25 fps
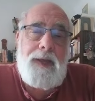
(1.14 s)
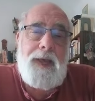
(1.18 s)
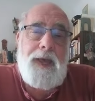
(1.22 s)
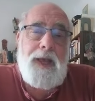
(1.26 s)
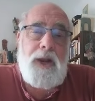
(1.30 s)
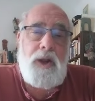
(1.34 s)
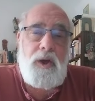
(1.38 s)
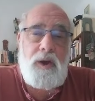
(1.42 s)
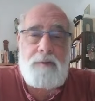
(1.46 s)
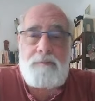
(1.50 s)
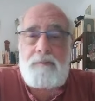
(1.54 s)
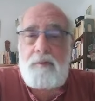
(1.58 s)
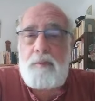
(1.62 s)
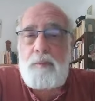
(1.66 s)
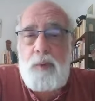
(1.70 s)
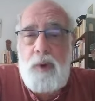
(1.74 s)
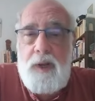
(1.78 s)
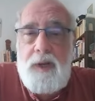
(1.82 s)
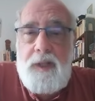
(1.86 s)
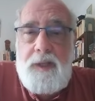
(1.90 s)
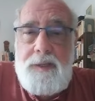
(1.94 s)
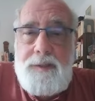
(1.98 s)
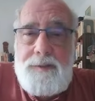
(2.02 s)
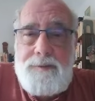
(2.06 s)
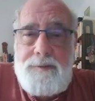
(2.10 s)
Hello,
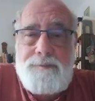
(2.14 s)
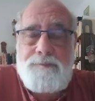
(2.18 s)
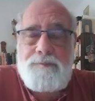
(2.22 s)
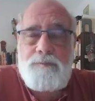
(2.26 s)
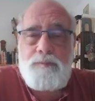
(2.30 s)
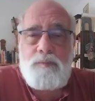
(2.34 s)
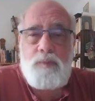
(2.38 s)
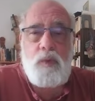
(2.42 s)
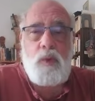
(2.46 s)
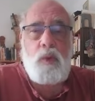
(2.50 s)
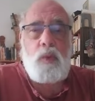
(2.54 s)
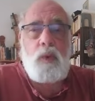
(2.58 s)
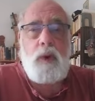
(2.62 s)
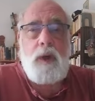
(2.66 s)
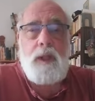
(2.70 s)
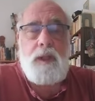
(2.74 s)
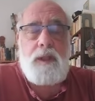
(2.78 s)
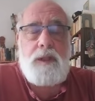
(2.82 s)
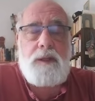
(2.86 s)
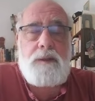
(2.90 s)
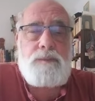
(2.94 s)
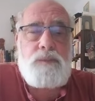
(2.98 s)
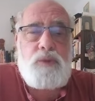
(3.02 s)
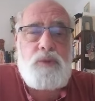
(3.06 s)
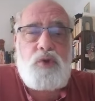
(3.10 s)
everybody.
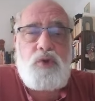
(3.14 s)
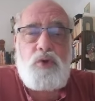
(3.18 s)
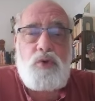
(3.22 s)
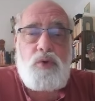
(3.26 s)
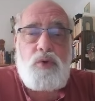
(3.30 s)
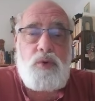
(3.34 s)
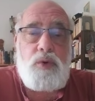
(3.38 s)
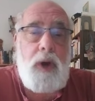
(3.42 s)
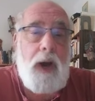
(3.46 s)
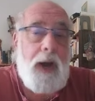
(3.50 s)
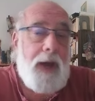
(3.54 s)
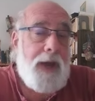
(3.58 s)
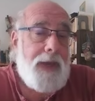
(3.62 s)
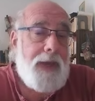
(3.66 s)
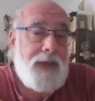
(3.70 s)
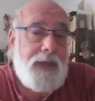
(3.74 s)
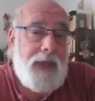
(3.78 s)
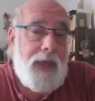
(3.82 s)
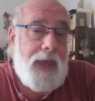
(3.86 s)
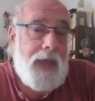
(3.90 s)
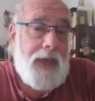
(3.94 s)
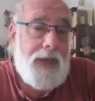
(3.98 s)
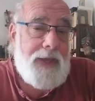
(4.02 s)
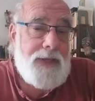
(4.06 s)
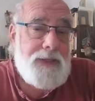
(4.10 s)
Welcome to
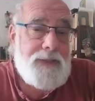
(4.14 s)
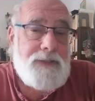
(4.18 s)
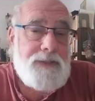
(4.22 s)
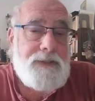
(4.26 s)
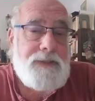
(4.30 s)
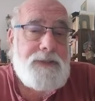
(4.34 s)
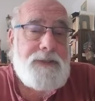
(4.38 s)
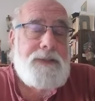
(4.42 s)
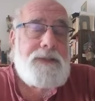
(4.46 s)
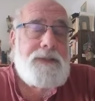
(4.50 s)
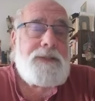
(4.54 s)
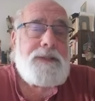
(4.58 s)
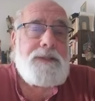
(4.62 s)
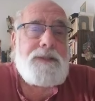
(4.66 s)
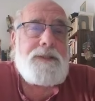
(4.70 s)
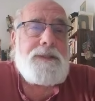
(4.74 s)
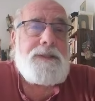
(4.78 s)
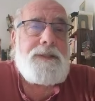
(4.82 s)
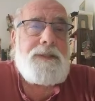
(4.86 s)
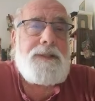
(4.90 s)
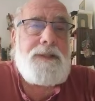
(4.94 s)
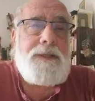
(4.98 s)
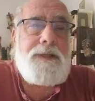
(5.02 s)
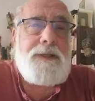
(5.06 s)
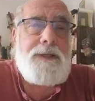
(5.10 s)
ICAHD's
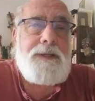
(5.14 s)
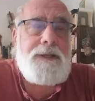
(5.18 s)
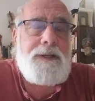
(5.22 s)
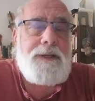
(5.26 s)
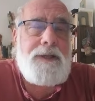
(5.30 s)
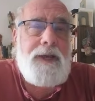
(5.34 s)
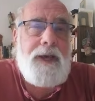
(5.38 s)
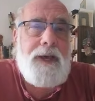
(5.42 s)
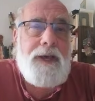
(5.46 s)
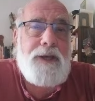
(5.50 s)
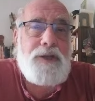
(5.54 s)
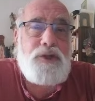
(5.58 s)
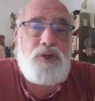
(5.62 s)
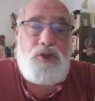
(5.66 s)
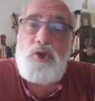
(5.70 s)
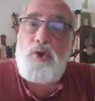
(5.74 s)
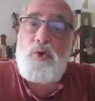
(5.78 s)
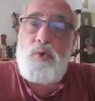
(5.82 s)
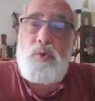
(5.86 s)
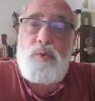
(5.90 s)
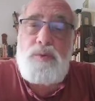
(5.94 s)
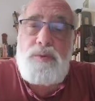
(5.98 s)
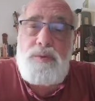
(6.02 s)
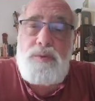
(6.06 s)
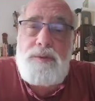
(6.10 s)

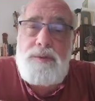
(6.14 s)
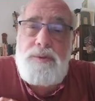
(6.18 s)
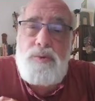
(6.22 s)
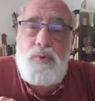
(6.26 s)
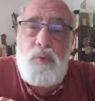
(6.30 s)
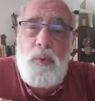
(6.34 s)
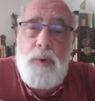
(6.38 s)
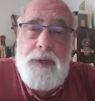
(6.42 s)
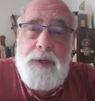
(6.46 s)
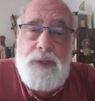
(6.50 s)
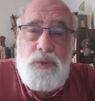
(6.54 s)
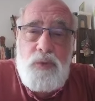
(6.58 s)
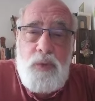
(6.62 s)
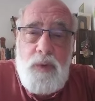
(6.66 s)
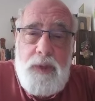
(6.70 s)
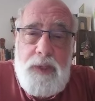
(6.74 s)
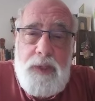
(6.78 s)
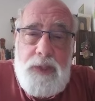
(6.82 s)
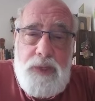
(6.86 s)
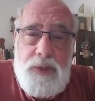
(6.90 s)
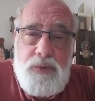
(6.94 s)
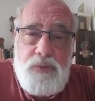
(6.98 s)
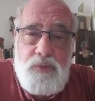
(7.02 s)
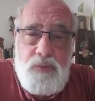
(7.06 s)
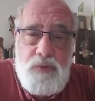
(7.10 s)
June
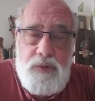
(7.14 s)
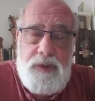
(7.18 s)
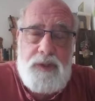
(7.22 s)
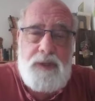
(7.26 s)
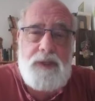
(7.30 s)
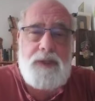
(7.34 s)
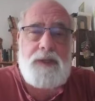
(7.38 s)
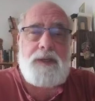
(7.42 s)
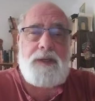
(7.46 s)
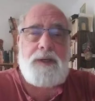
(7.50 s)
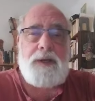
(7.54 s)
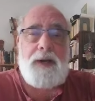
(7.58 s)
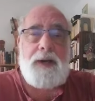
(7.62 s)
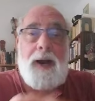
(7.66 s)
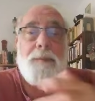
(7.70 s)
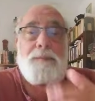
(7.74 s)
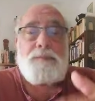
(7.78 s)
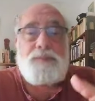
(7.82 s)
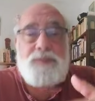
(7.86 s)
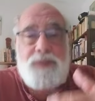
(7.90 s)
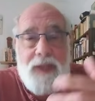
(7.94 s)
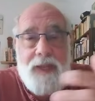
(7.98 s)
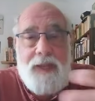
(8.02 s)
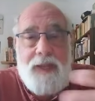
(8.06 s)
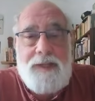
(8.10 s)
2023
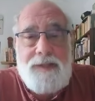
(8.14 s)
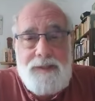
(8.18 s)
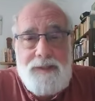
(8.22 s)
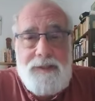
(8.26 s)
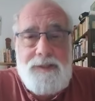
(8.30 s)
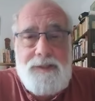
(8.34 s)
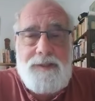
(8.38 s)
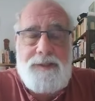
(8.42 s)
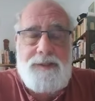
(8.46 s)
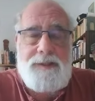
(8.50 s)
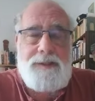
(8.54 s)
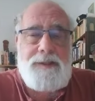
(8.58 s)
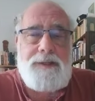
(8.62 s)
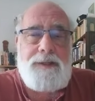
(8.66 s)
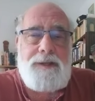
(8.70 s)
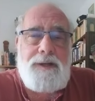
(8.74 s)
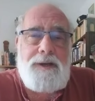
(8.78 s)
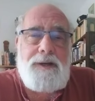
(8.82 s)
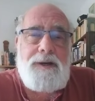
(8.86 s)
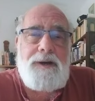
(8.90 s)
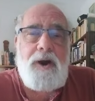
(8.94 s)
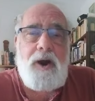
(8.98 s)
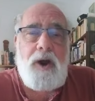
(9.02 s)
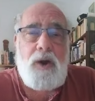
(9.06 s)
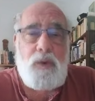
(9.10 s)
update
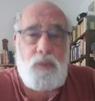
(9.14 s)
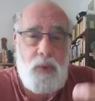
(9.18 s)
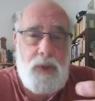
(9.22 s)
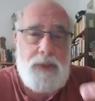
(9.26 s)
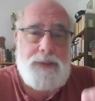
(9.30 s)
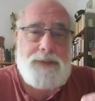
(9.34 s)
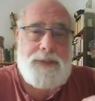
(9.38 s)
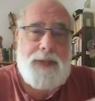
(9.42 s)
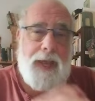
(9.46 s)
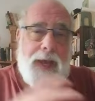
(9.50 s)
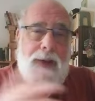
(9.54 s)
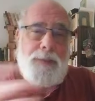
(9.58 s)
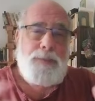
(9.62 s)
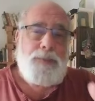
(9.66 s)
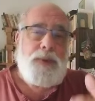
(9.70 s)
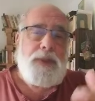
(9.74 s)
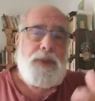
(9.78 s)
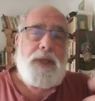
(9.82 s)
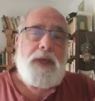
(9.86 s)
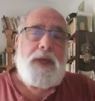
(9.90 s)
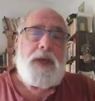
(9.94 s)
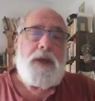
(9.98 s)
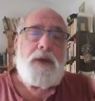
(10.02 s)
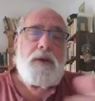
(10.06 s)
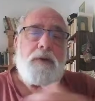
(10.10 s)
on what's
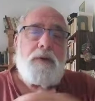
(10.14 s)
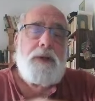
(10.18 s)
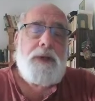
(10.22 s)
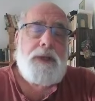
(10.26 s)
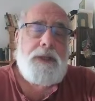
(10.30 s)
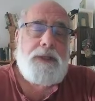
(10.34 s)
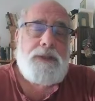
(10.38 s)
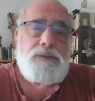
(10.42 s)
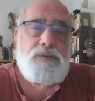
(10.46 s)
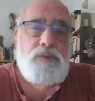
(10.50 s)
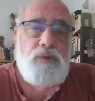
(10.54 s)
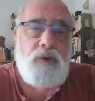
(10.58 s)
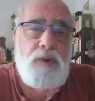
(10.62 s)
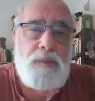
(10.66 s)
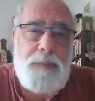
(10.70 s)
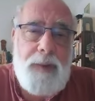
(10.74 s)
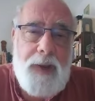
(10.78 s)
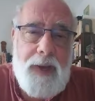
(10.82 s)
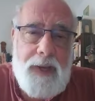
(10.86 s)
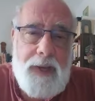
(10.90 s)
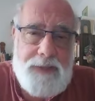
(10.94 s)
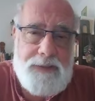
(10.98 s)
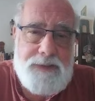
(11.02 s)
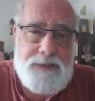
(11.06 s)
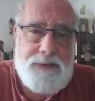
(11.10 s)
happening here in
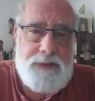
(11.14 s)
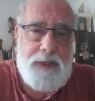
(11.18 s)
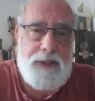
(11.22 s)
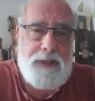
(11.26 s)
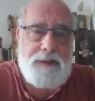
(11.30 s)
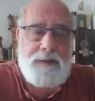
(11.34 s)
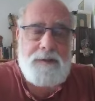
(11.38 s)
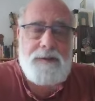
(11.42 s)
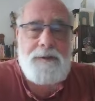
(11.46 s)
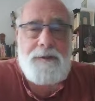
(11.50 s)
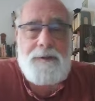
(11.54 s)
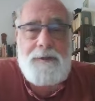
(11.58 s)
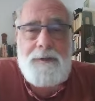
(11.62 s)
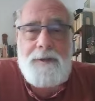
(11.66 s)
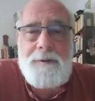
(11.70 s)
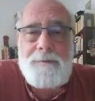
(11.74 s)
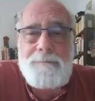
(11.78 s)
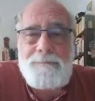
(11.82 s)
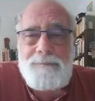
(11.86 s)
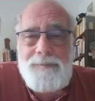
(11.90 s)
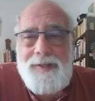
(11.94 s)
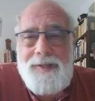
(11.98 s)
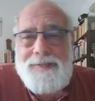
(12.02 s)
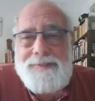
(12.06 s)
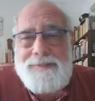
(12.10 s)
Israel-Palestine.
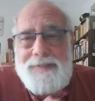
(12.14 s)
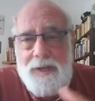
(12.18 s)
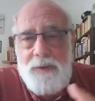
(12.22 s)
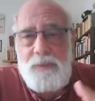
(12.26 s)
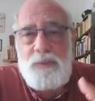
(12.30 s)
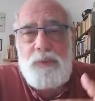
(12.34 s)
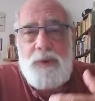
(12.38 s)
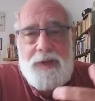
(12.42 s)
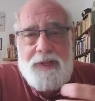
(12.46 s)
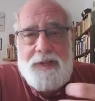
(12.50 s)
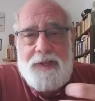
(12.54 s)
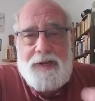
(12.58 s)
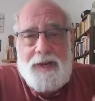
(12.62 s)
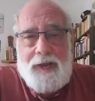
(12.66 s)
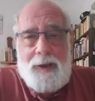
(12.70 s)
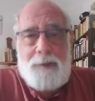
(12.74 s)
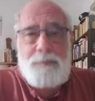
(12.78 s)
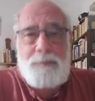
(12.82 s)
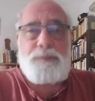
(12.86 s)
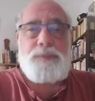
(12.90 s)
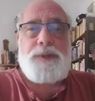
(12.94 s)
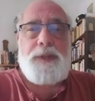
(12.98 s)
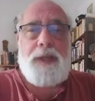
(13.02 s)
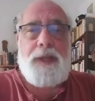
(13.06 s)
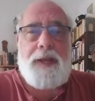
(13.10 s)
It's not really an
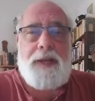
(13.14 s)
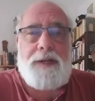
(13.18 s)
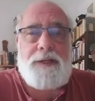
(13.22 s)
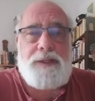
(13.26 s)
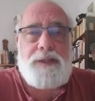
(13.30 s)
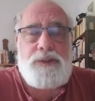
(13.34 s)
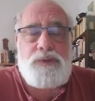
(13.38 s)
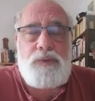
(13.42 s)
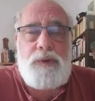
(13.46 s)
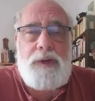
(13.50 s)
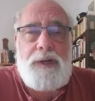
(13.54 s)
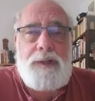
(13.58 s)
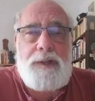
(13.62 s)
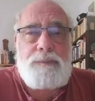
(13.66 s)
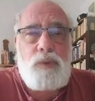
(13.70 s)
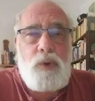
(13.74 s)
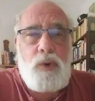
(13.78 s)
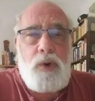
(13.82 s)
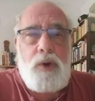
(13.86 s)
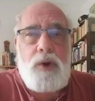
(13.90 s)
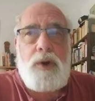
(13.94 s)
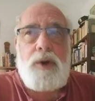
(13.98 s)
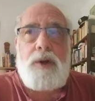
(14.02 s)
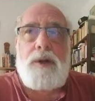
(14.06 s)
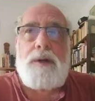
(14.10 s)
update. It's really
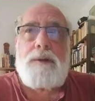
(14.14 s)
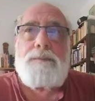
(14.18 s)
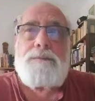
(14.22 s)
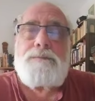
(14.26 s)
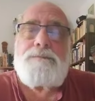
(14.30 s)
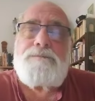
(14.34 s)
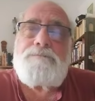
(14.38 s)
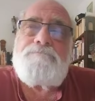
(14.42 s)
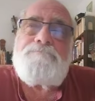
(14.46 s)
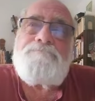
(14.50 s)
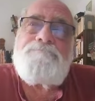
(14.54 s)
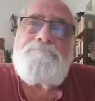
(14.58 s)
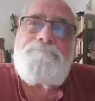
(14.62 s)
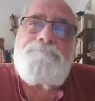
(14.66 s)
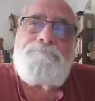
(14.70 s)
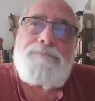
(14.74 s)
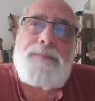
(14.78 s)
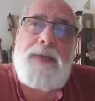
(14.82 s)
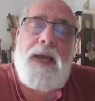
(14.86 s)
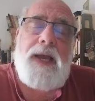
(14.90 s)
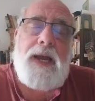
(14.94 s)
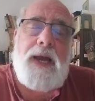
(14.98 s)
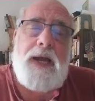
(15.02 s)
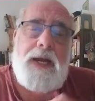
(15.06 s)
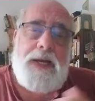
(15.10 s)
more
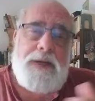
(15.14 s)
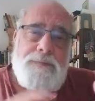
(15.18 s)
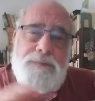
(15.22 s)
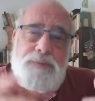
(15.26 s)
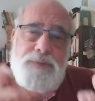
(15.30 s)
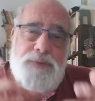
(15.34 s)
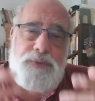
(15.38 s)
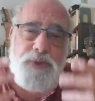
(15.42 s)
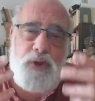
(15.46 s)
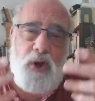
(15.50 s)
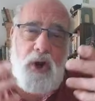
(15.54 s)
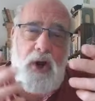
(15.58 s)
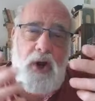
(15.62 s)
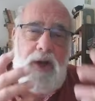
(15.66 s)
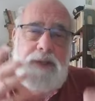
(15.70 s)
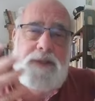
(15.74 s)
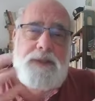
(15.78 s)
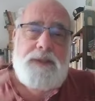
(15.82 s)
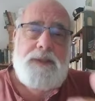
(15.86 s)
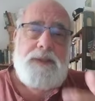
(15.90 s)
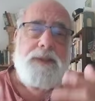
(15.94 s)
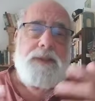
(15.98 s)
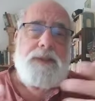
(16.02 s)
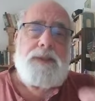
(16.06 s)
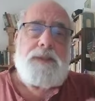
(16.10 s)
kind of
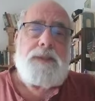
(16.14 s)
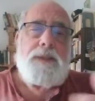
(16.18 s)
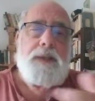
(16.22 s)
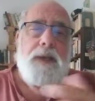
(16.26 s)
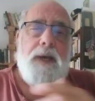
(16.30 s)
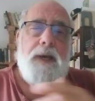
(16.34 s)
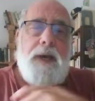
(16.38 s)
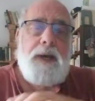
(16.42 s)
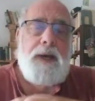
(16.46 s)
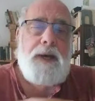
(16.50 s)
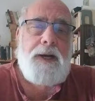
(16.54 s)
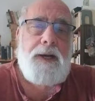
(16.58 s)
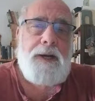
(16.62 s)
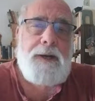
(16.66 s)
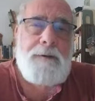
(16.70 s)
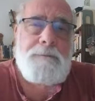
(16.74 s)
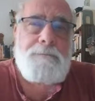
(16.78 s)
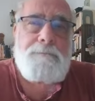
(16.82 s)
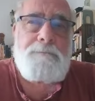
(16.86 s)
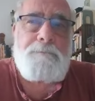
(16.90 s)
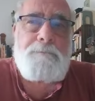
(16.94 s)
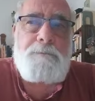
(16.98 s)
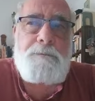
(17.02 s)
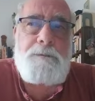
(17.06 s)
thoughts of